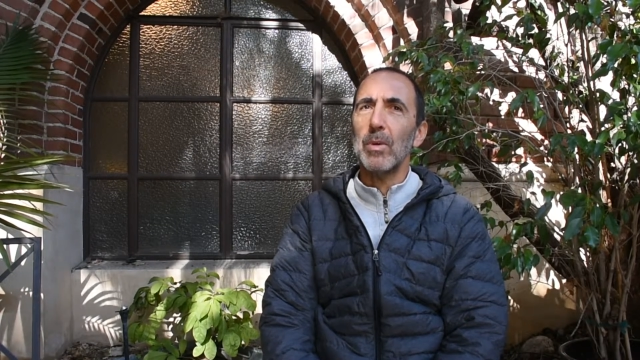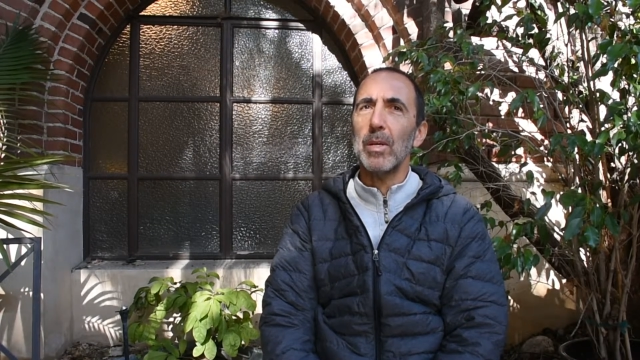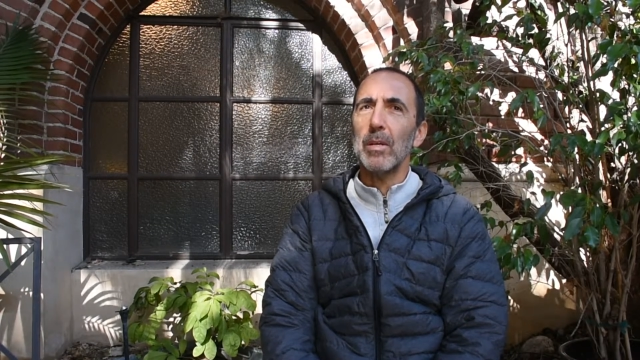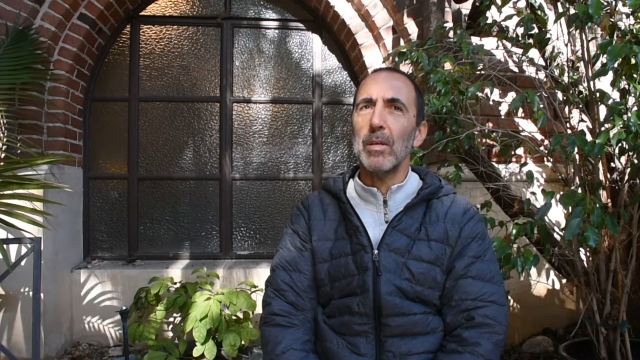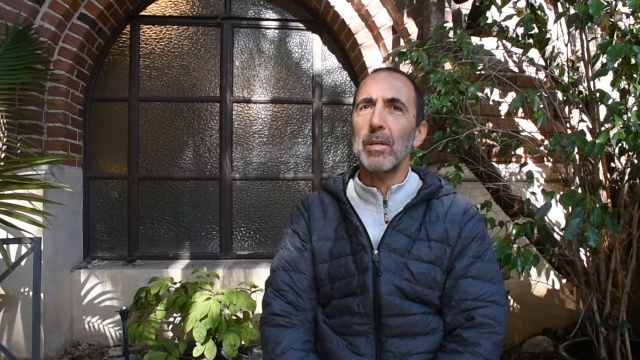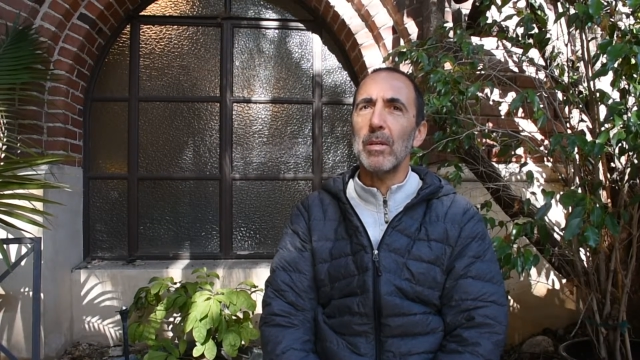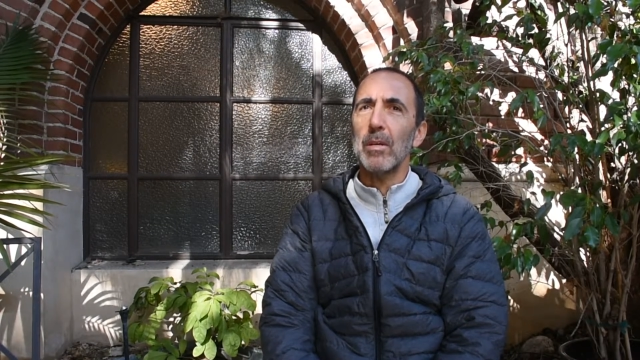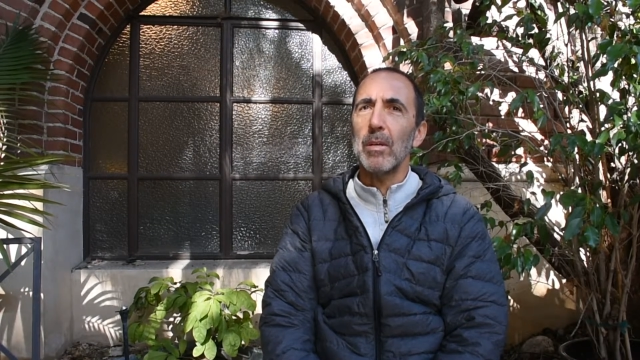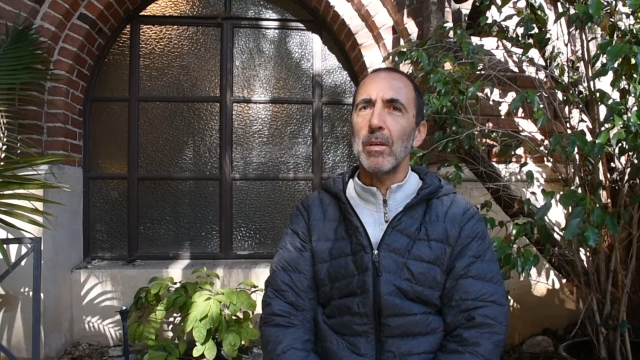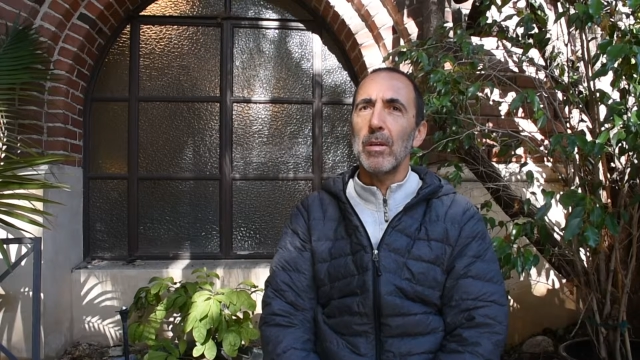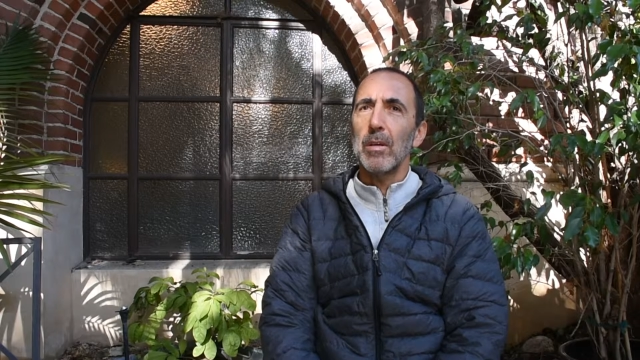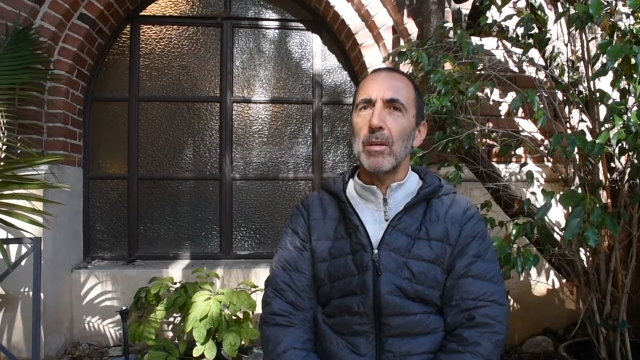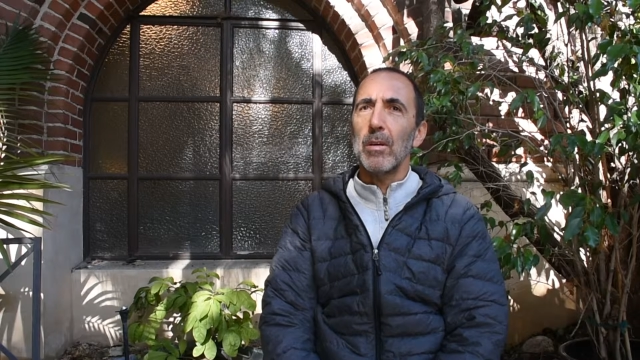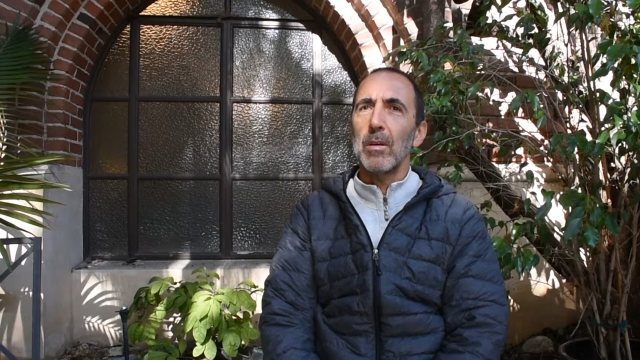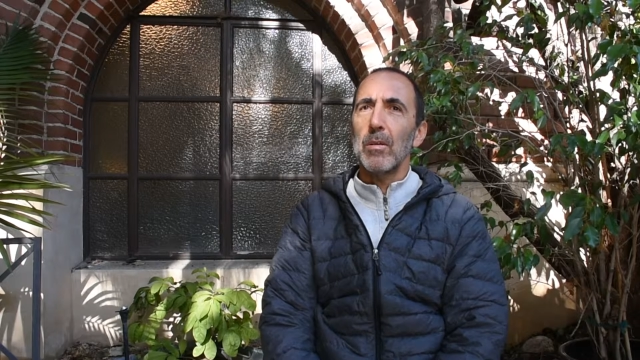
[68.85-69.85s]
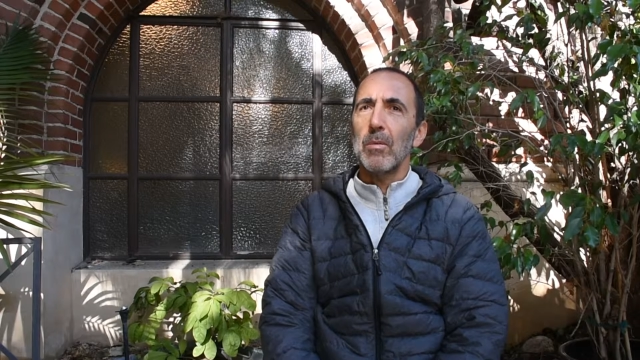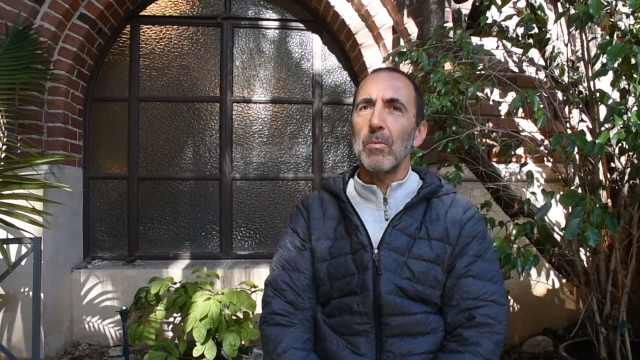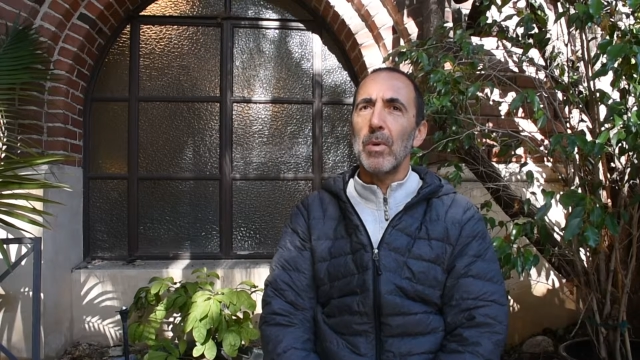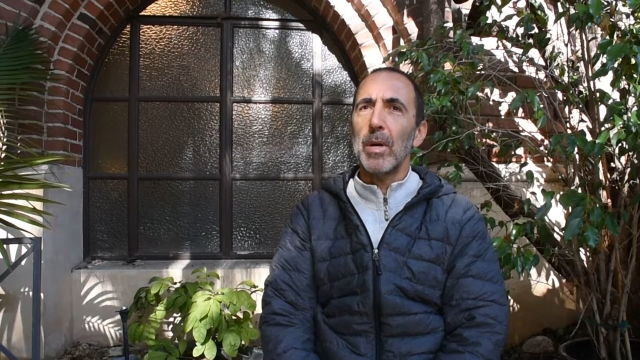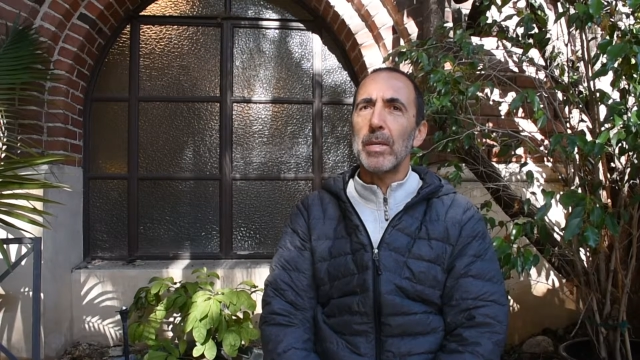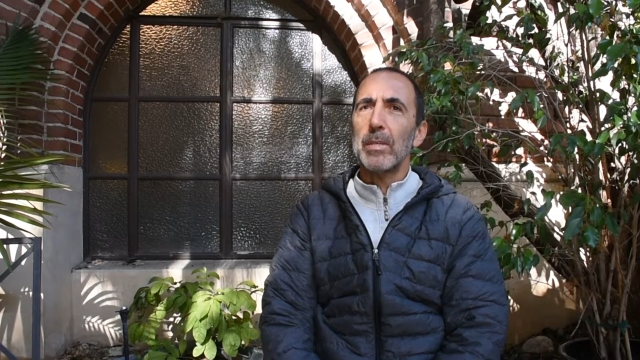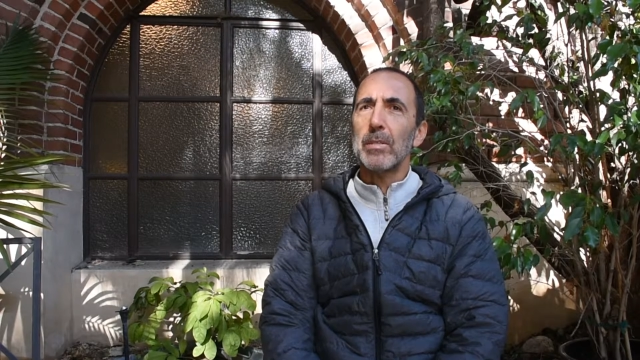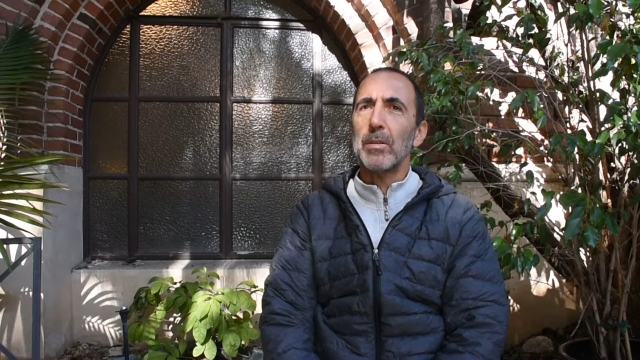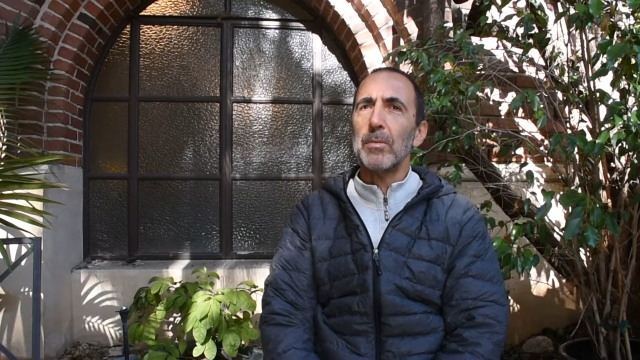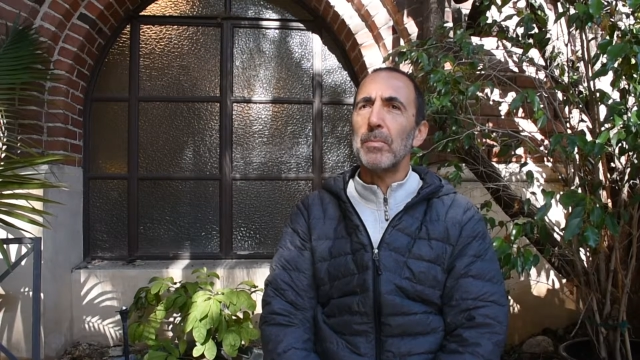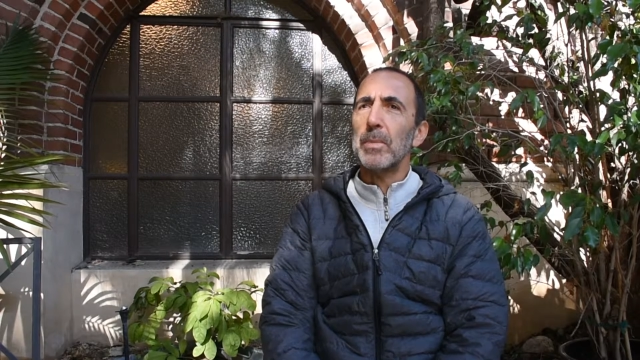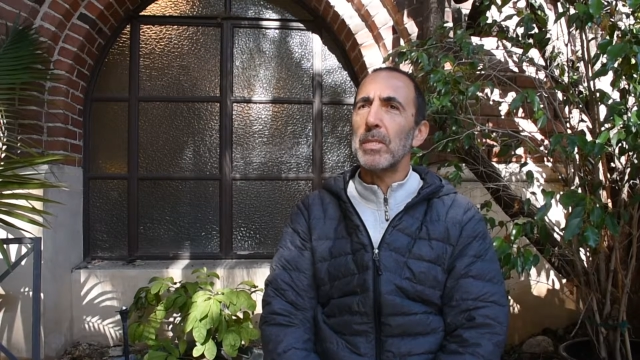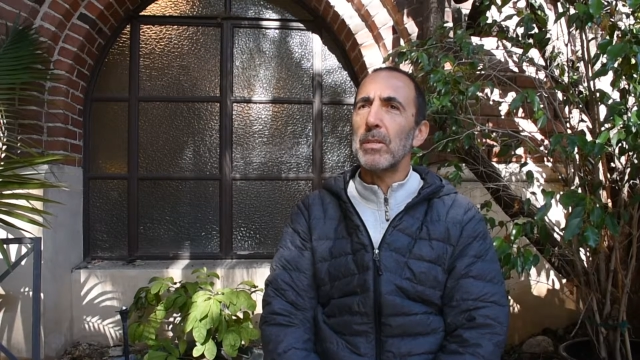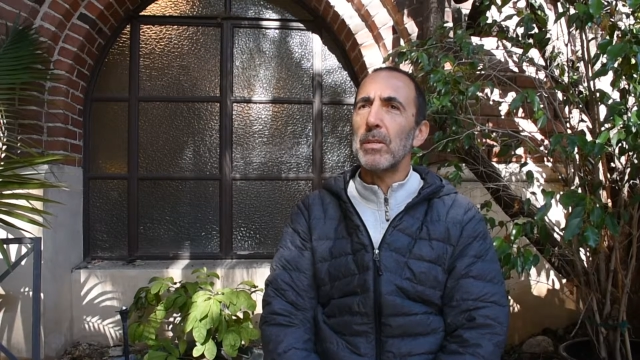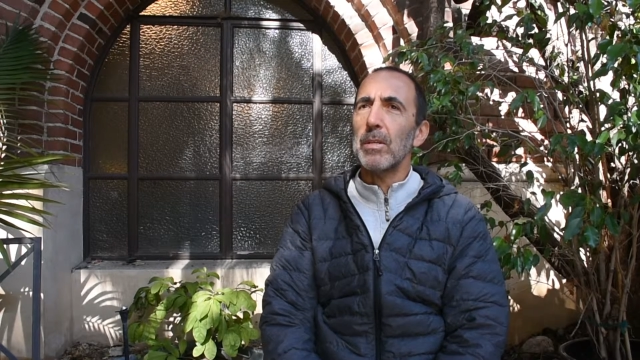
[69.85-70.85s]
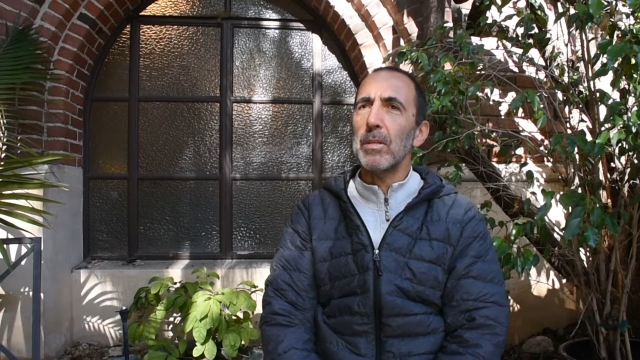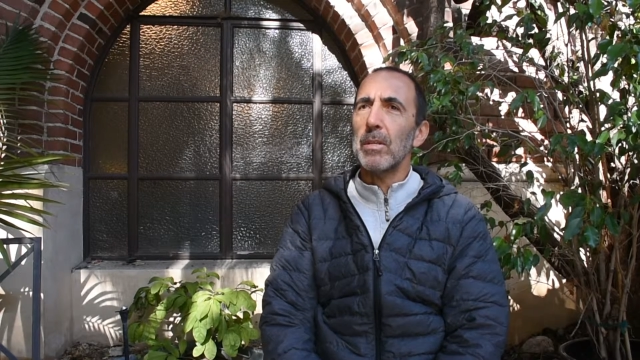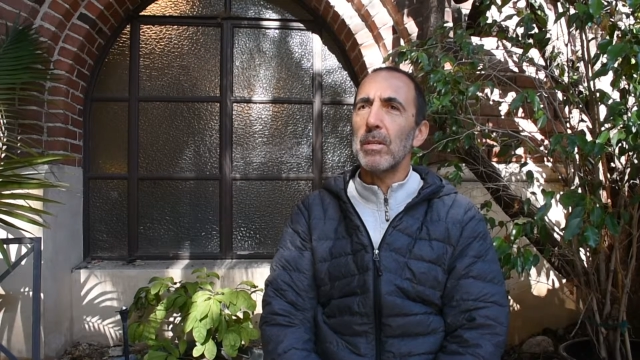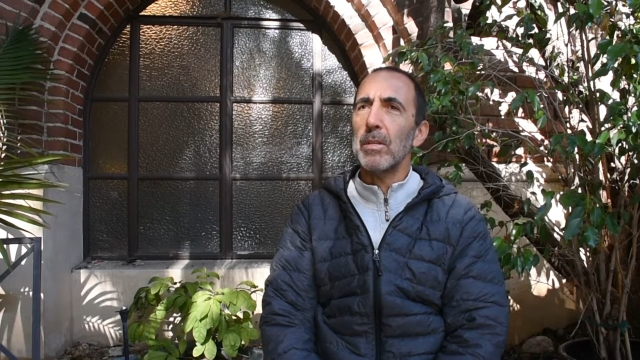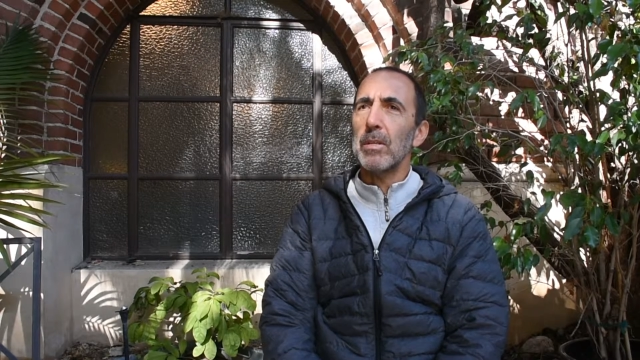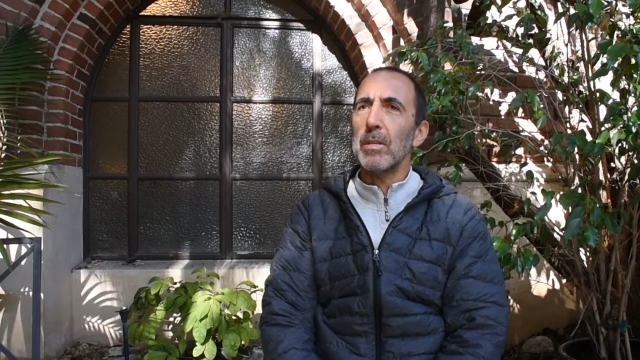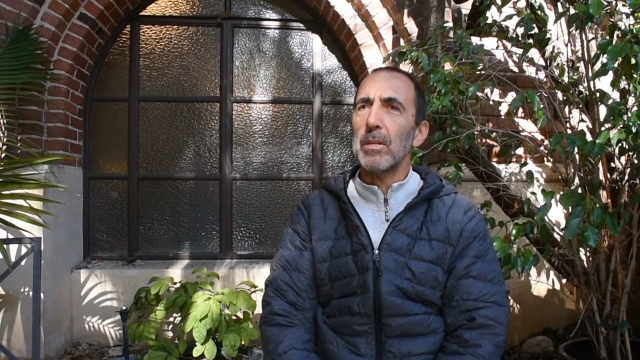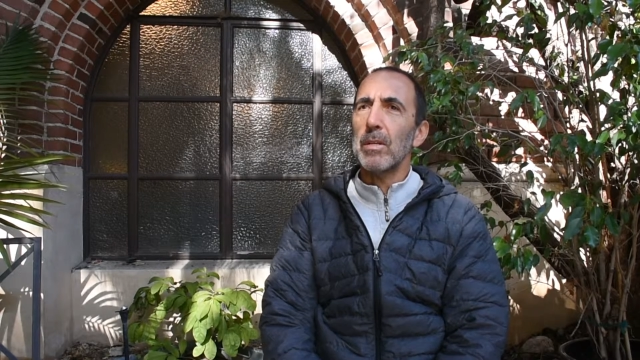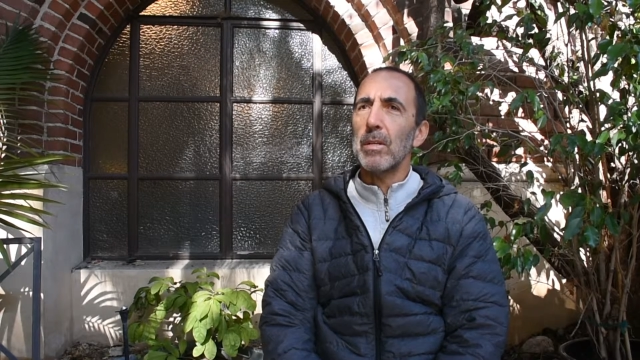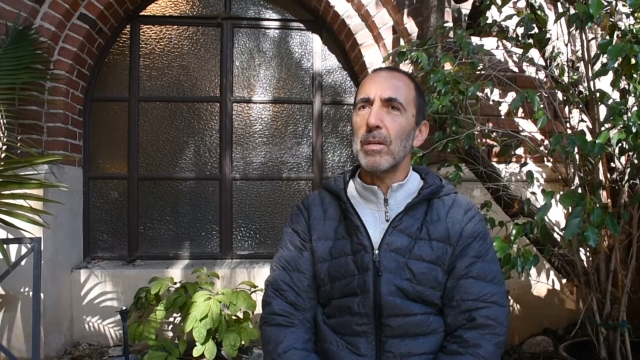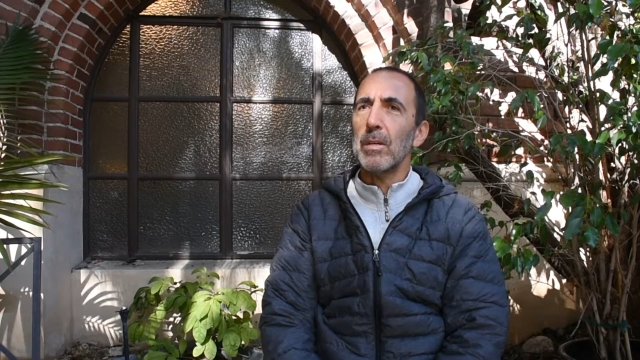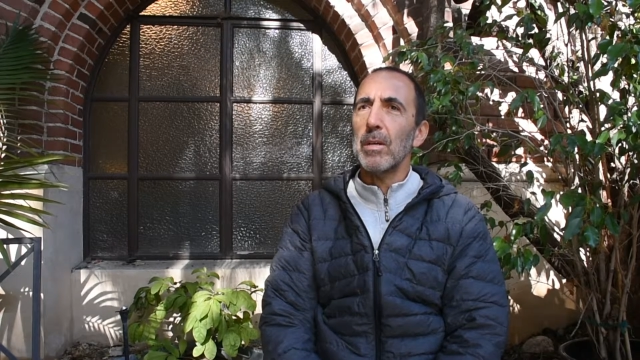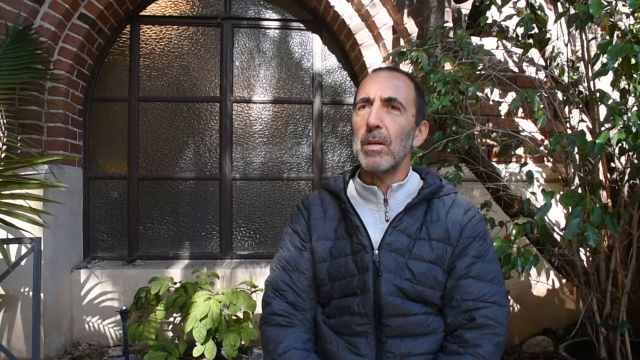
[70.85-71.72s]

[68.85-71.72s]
why is there misery and